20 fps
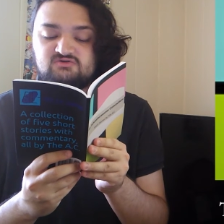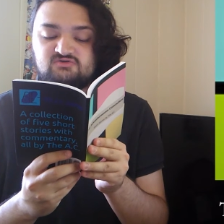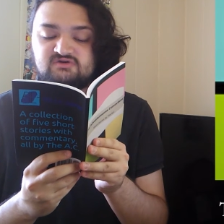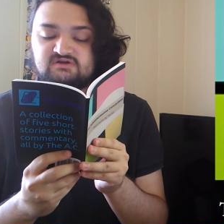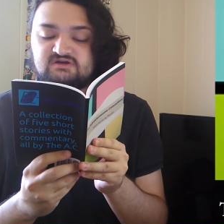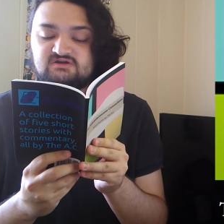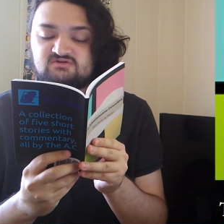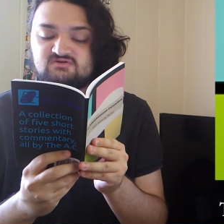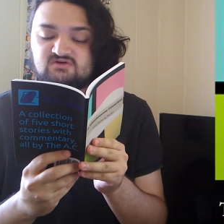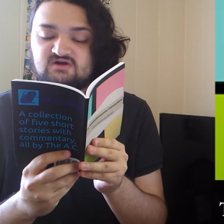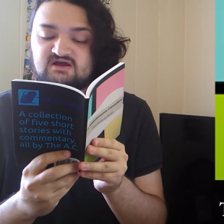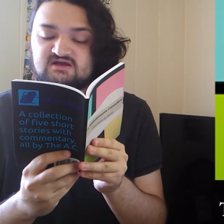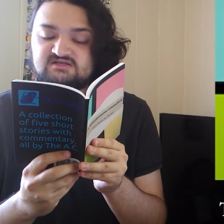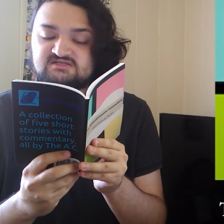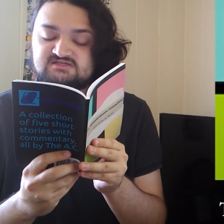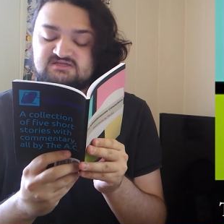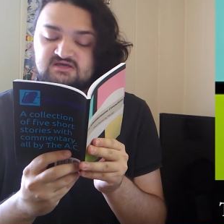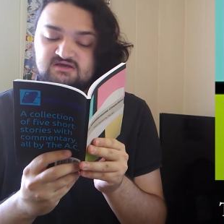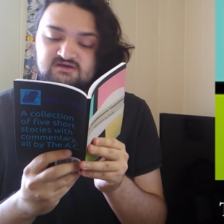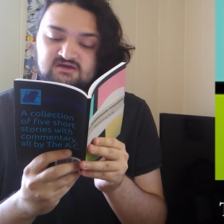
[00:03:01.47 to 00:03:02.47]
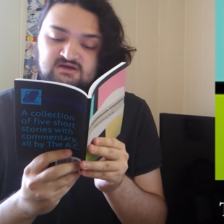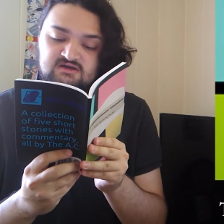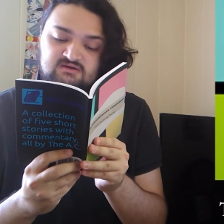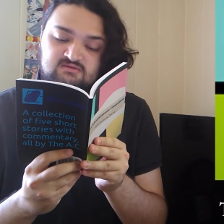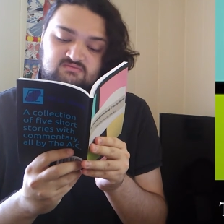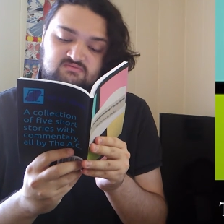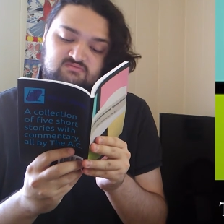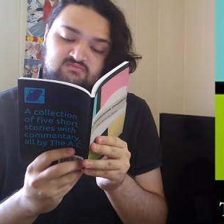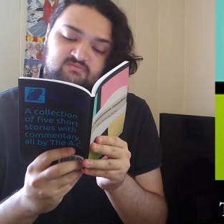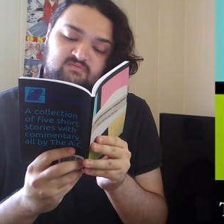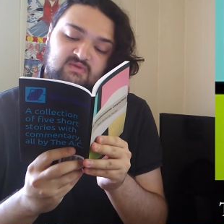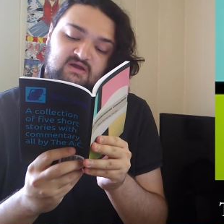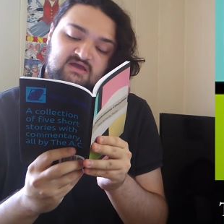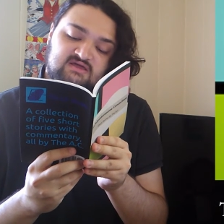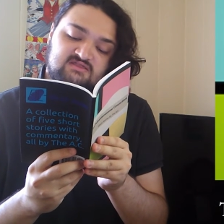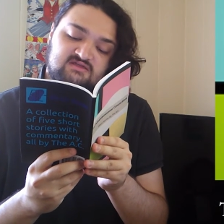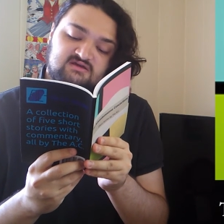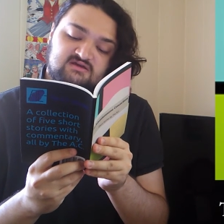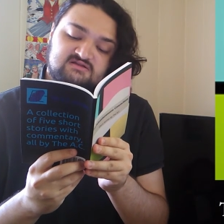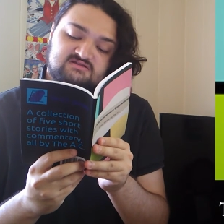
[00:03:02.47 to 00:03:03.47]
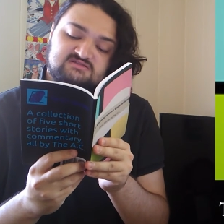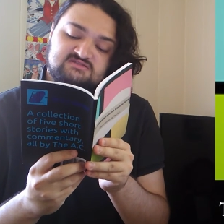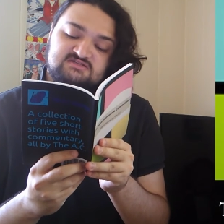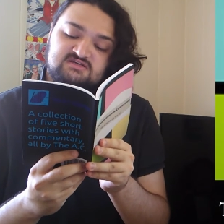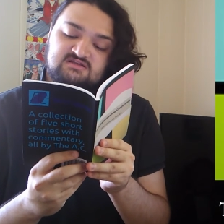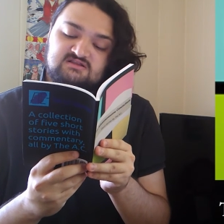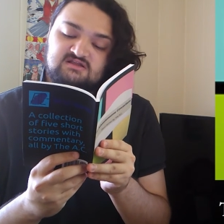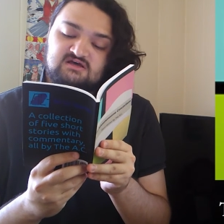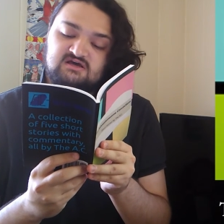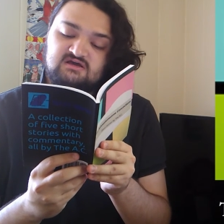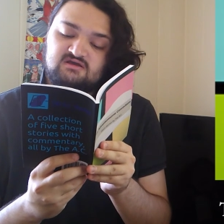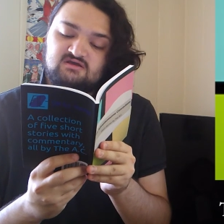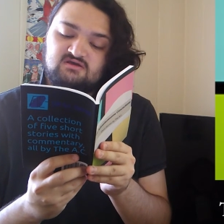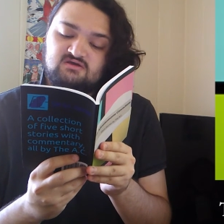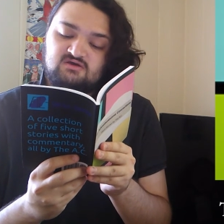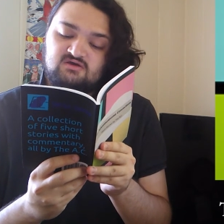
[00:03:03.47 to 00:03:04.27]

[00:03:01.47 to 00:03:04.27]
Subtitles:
green grass bathing in sunlight.